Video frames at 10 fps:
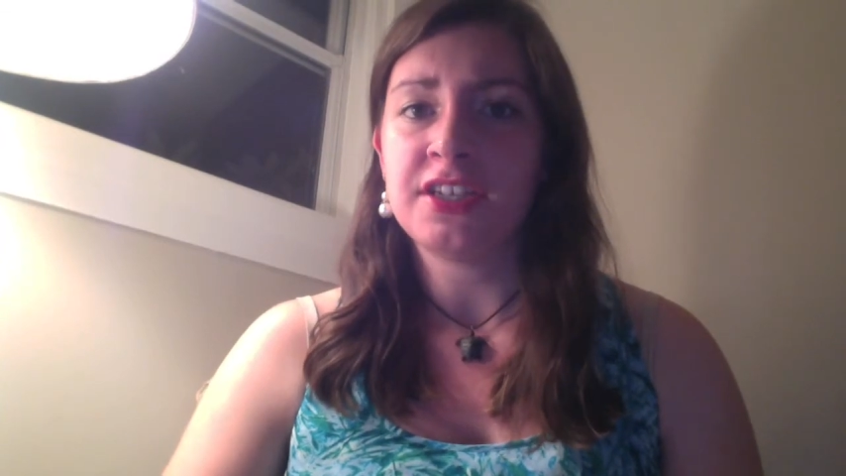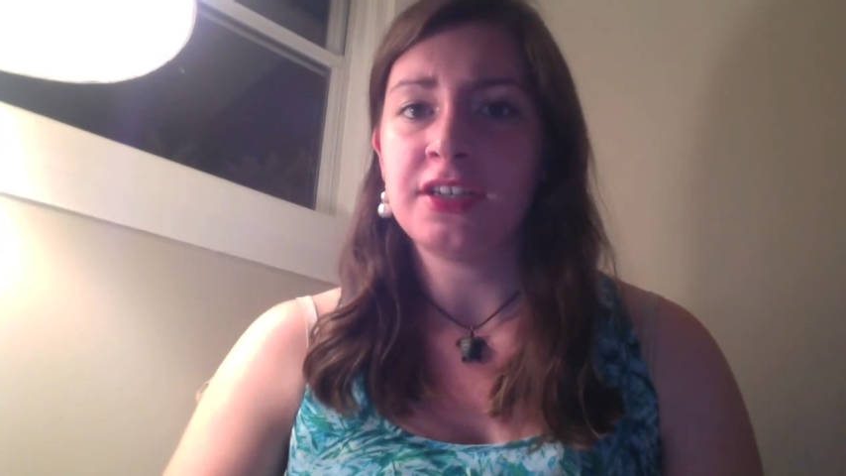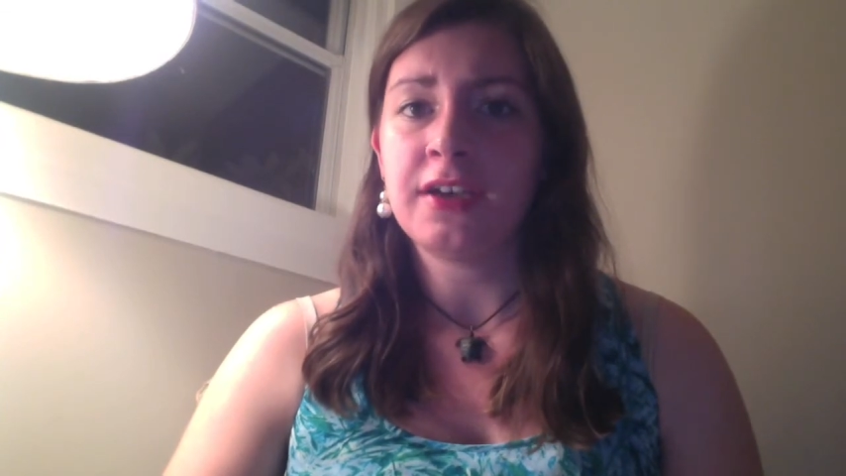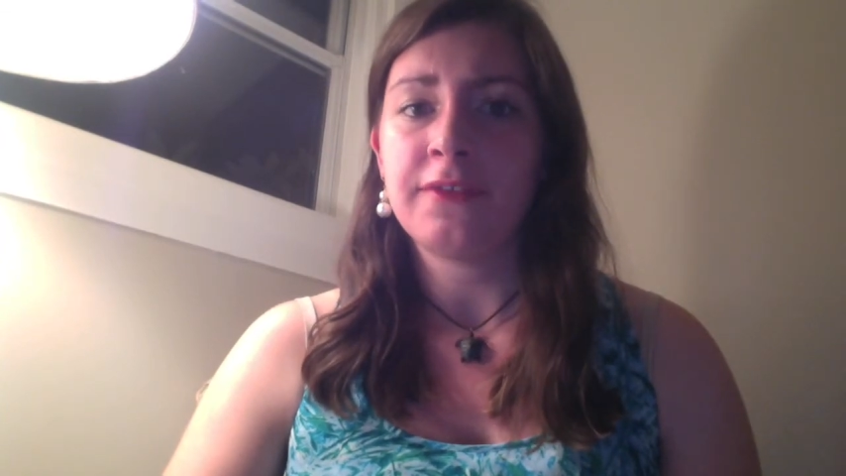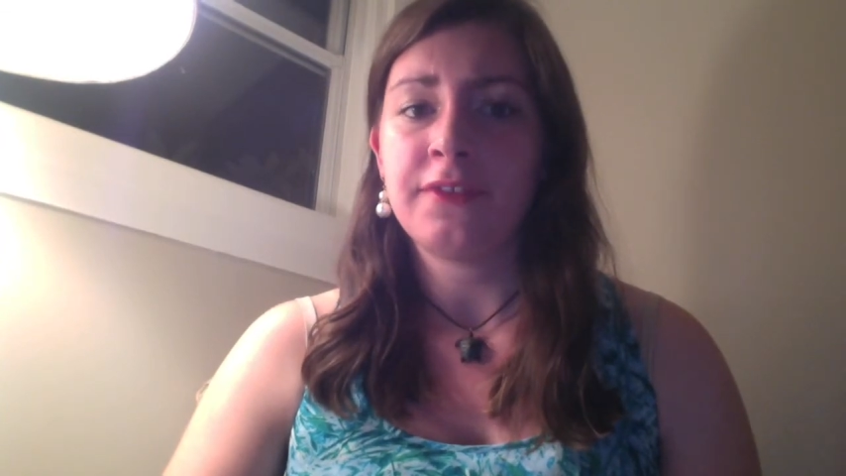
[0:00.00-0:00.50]
and
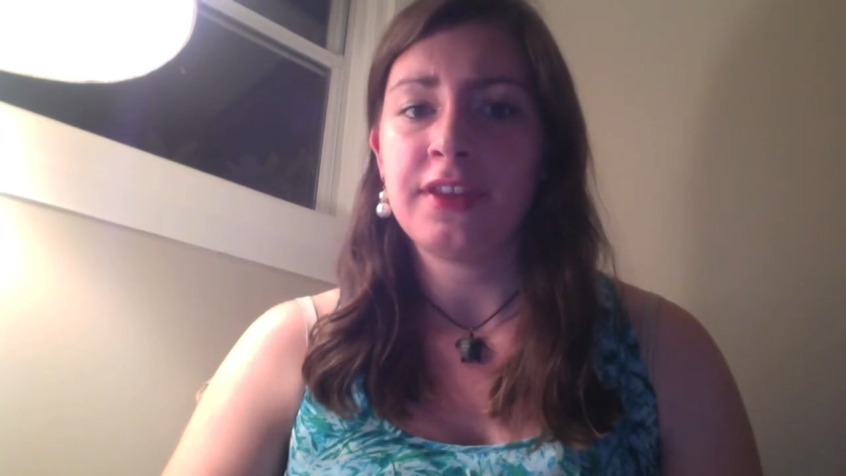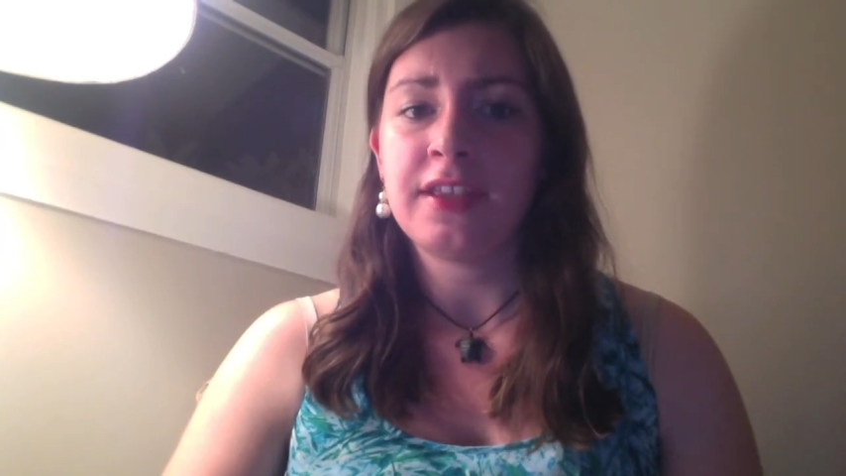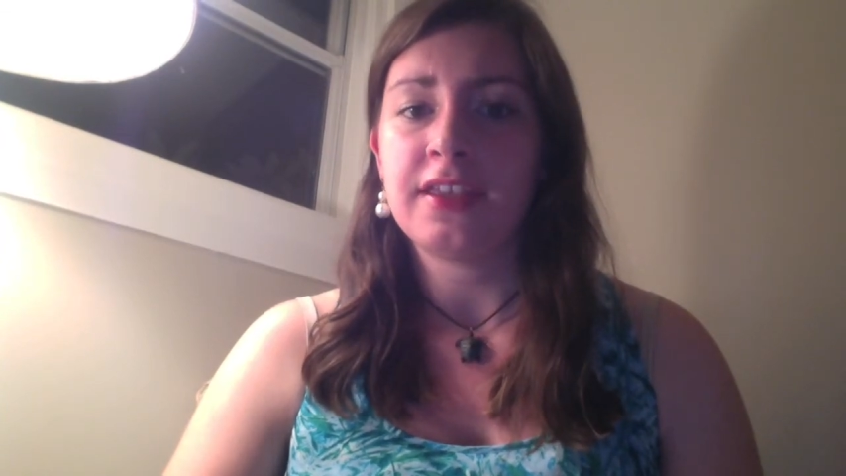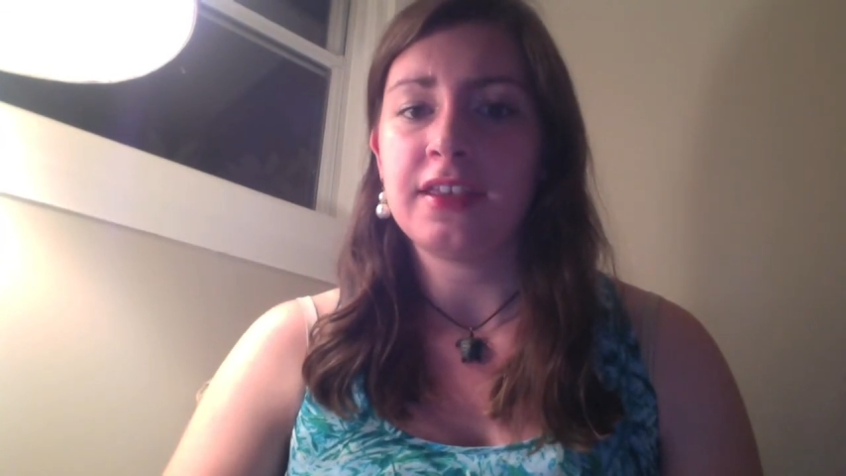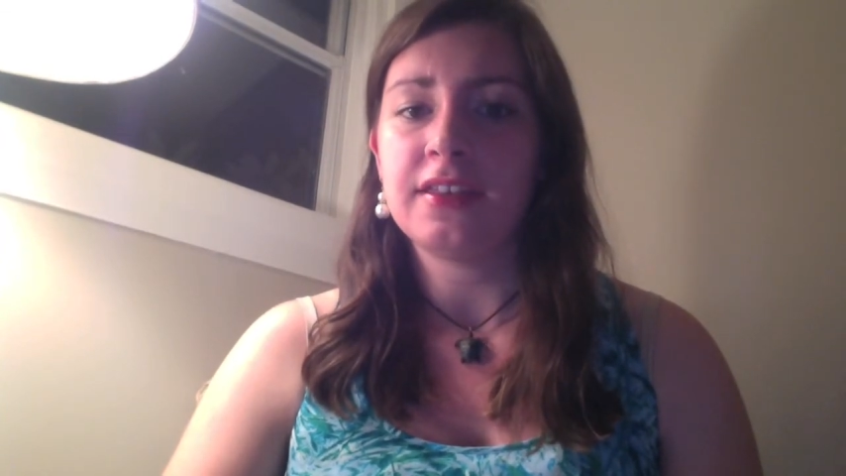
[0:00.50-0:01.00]
not fitting
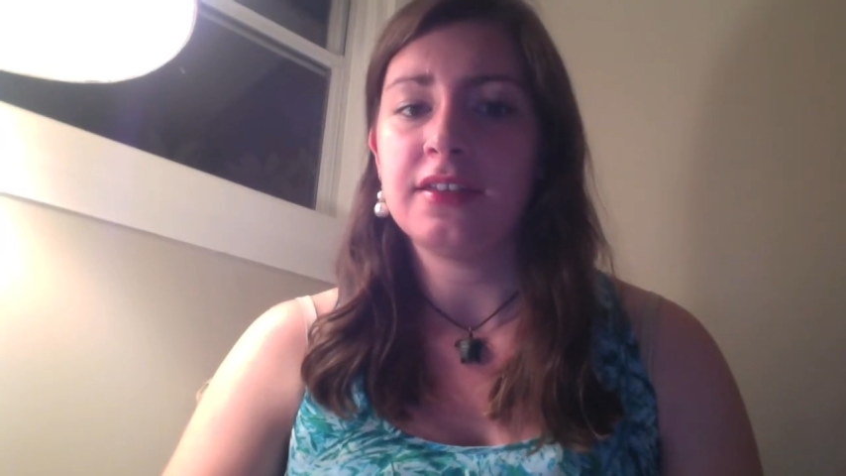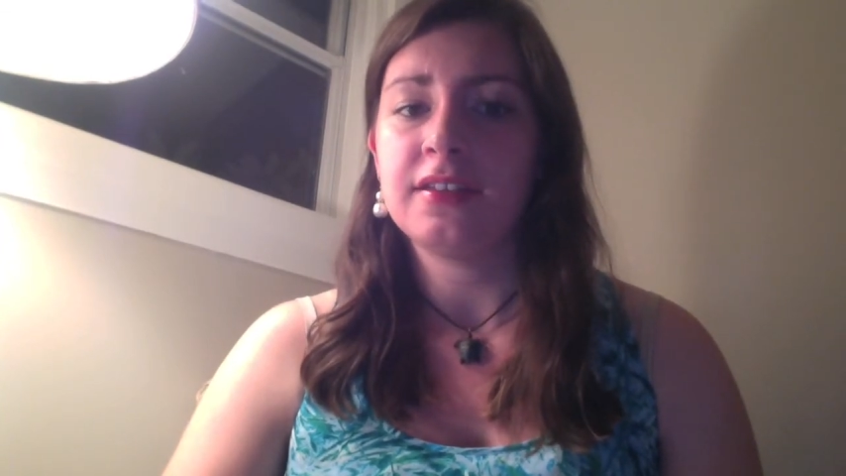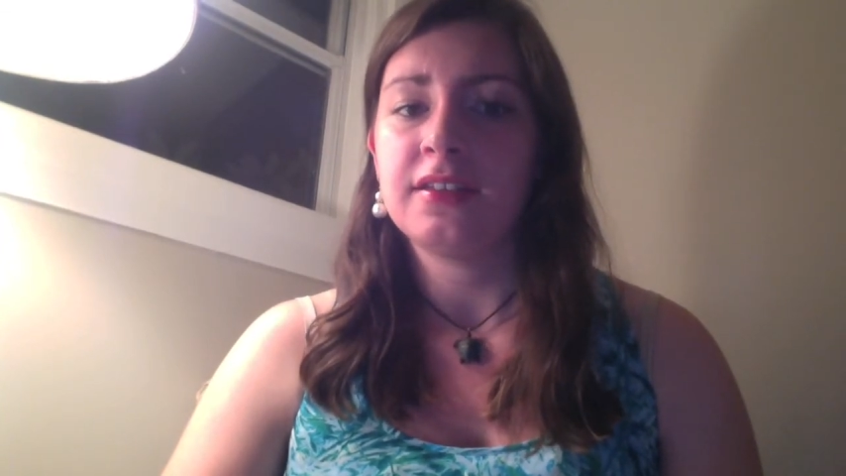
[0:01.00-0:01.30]
in,